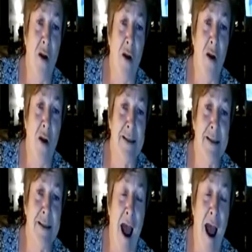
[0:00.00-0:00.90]
I have to
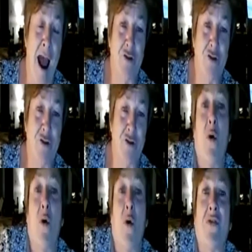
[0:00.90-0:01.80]
go with what the
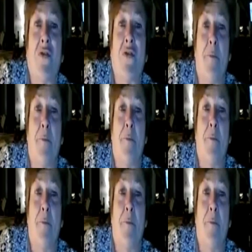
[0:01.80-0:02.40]
CAP bylaws say.